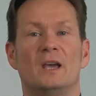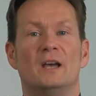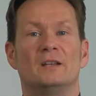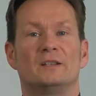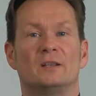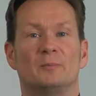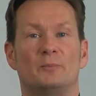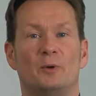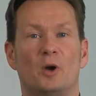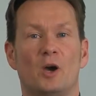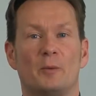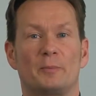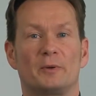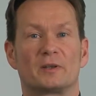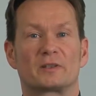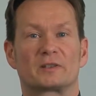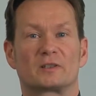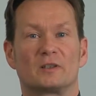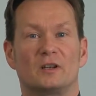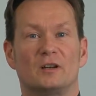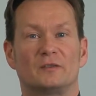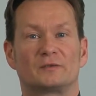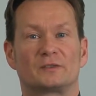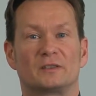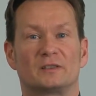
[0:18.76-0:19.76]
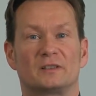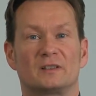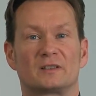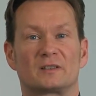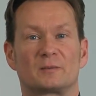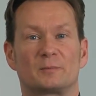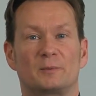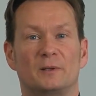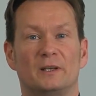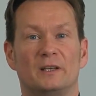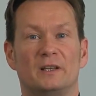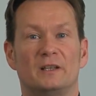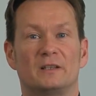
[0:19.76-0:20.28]
The purpose of the
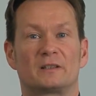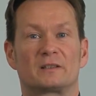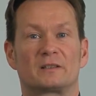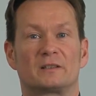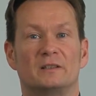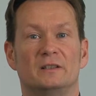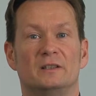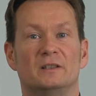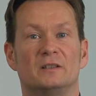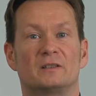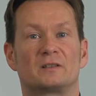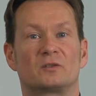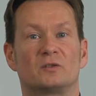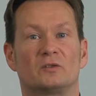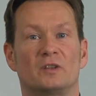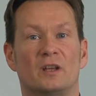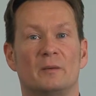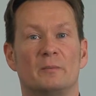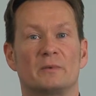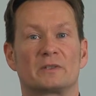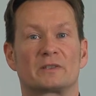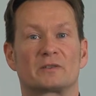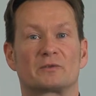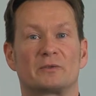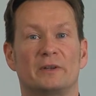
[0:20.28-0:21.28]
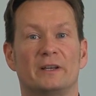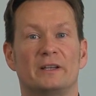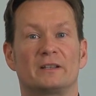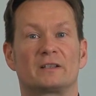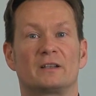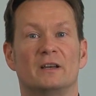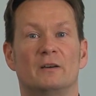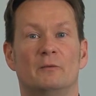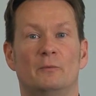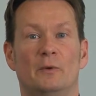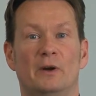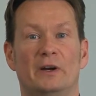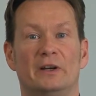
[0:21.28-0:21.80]
DisplayIt is to demonstrate
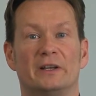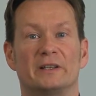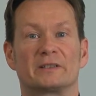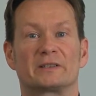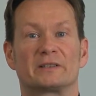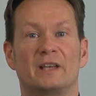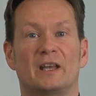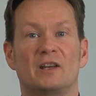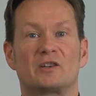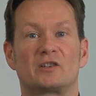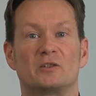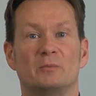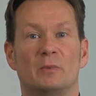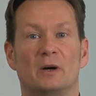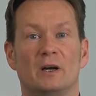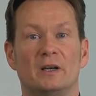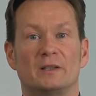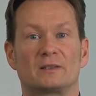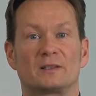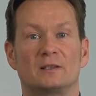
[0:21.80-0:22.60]
various HMI